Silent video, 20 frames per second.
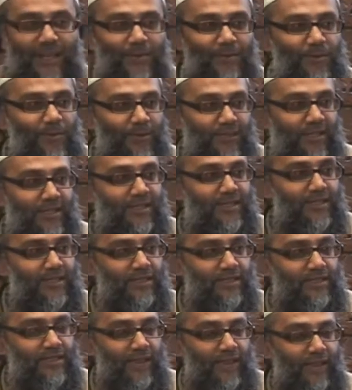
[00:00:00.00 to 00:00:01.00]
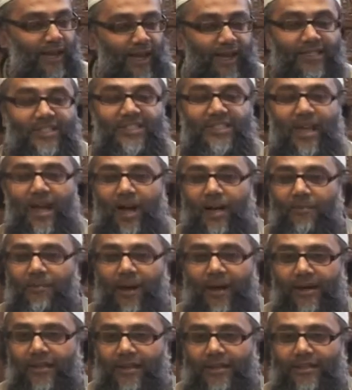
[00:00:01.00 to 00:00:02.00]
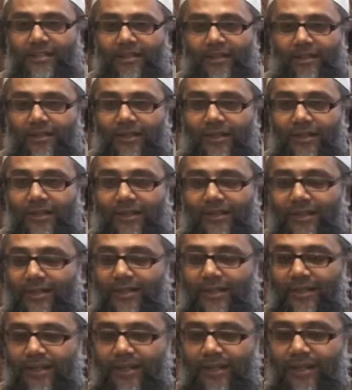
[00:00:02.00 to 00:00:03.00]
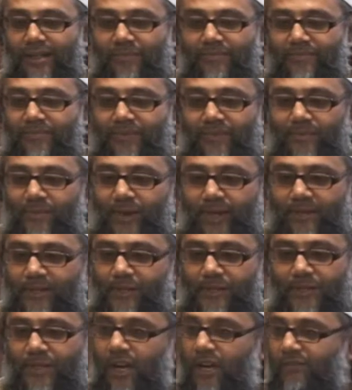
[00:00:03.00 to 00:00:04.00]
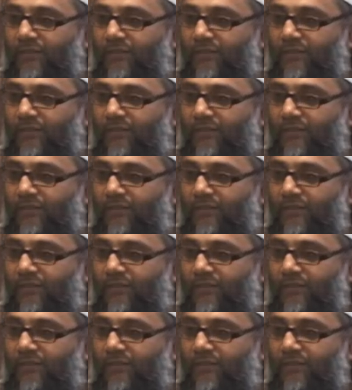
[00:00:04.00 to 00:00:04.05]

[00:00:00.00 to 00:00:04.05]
I walked into like a Starbucks or one of those